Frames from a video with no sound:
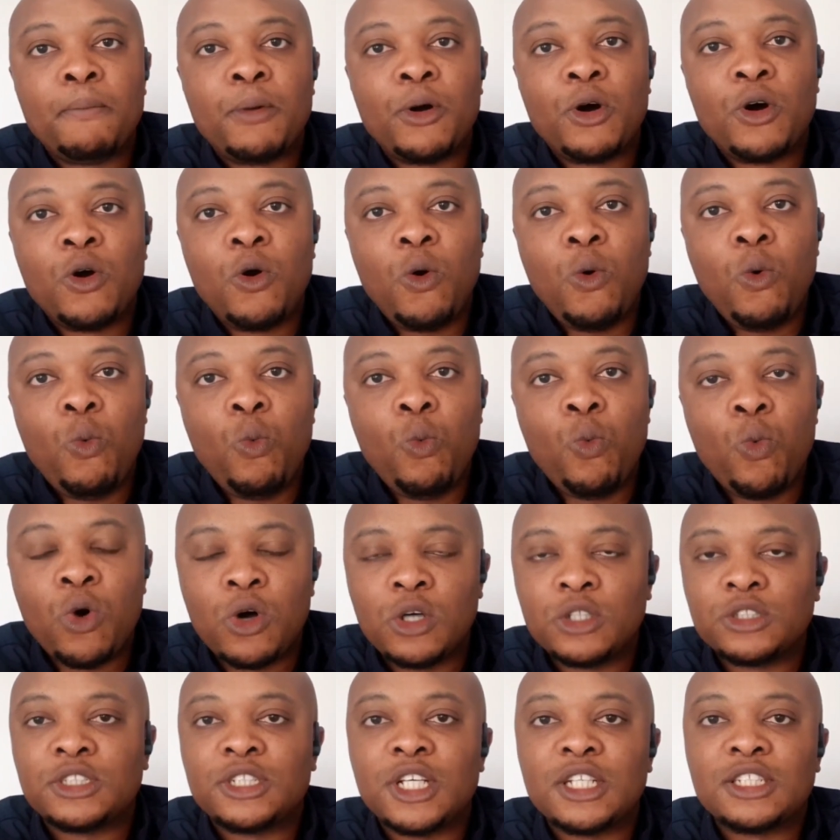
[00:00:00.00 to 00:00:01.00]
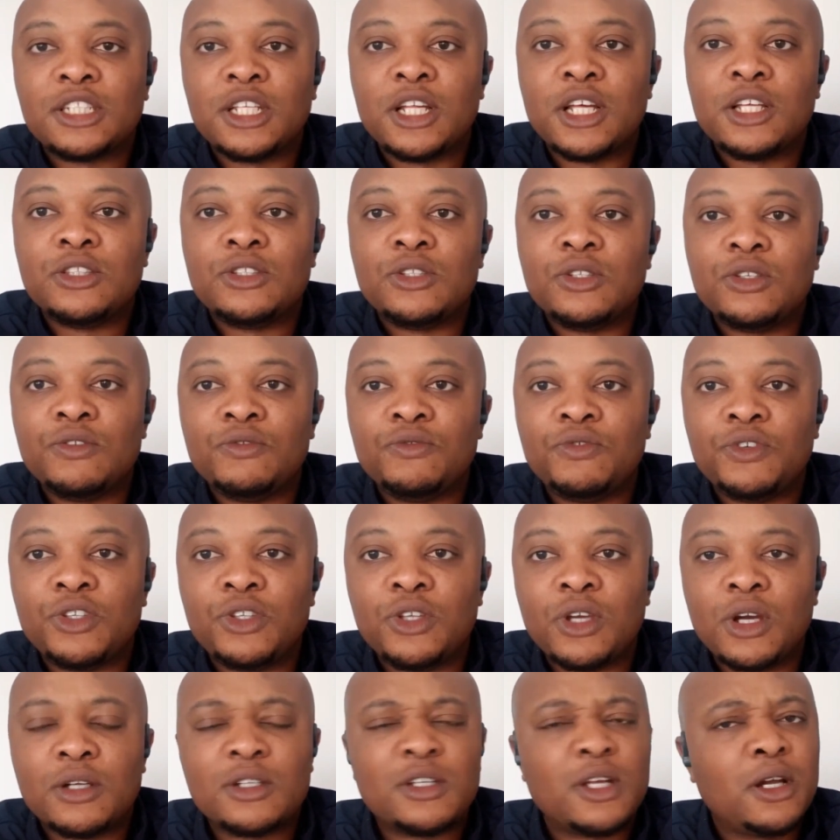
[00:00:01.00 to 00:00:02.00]
But once I started doing
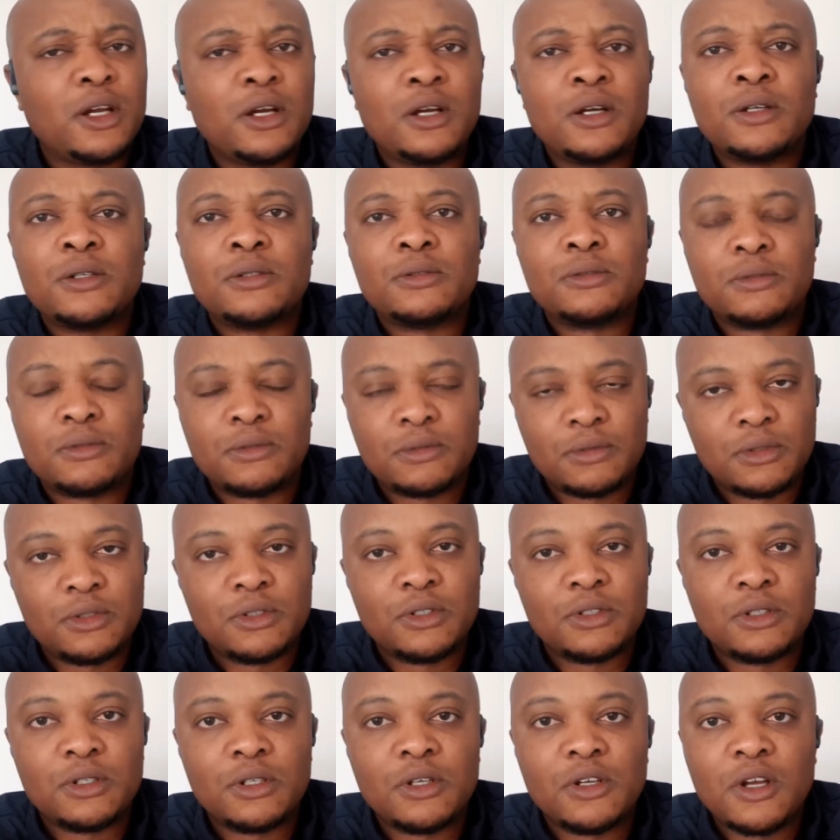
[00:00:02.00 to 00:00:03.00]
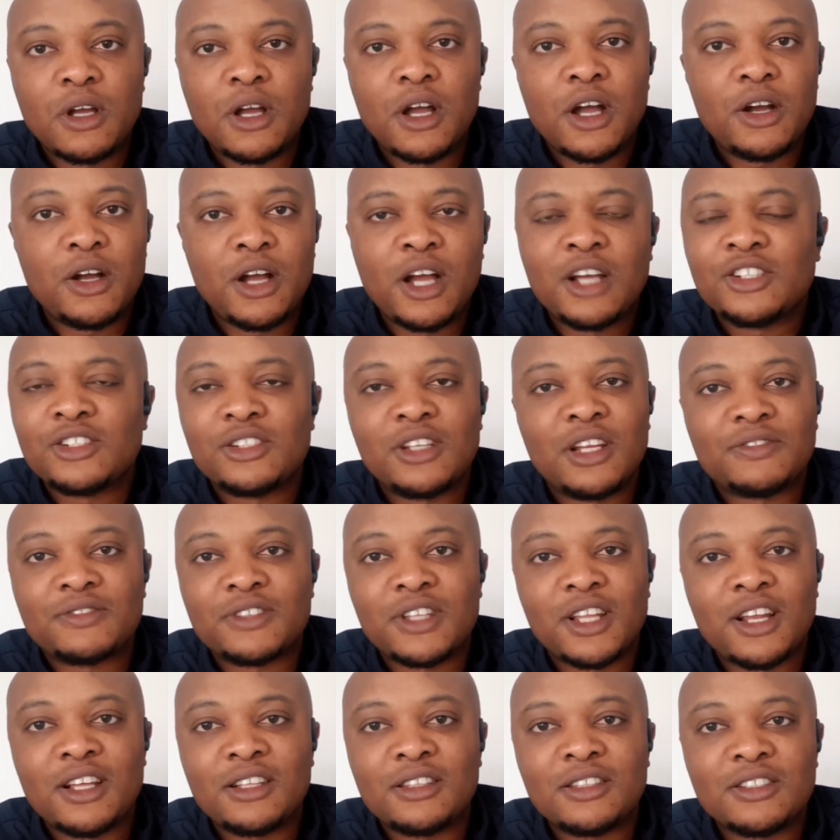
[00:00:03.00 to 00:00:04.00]
video, I was like, oh, I should
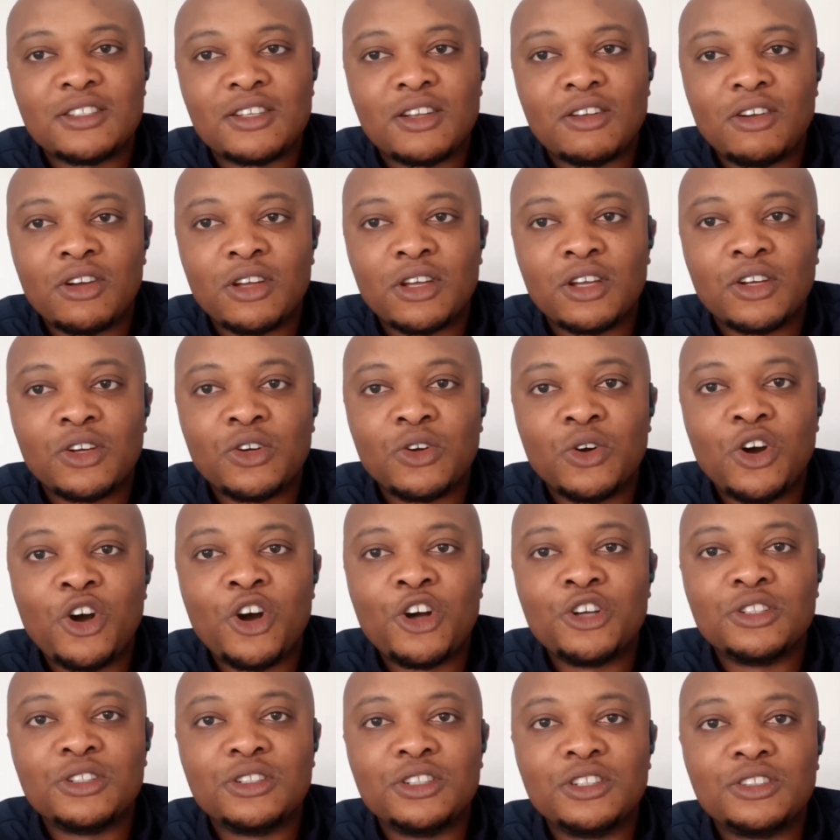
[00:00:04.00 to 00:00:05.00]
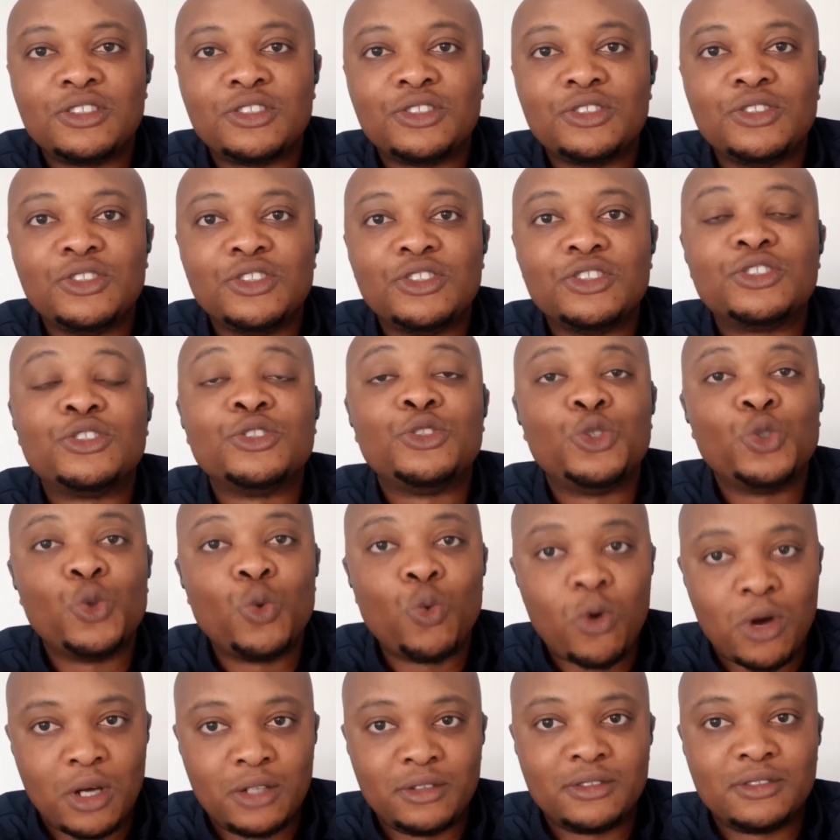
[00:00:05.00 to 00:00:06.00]
have started this long ago. All you need to do is to
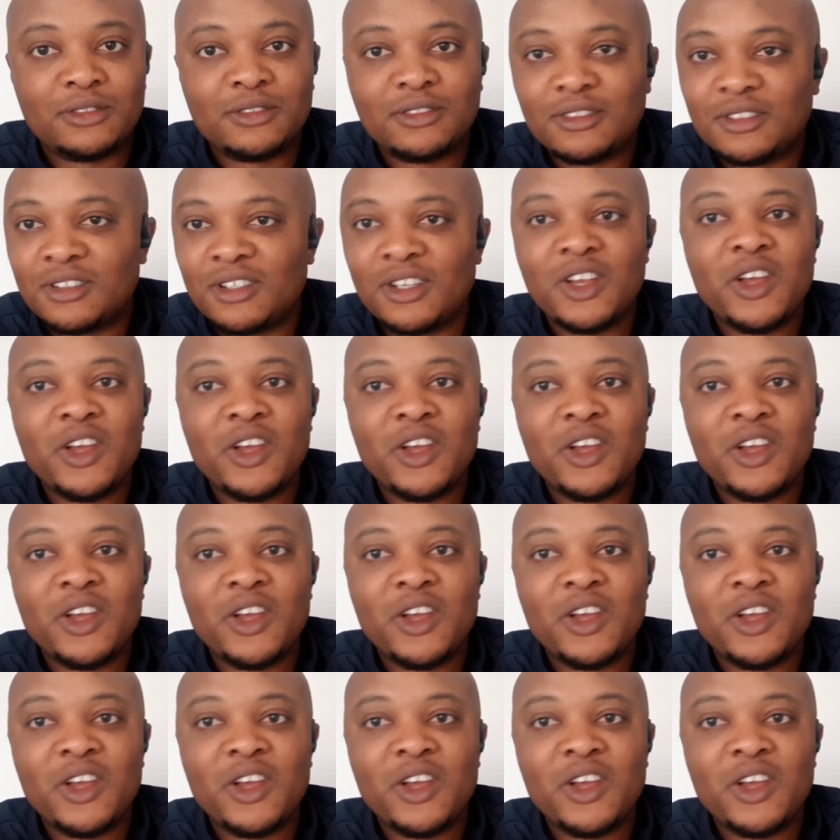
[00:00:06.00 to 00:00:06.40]
do one.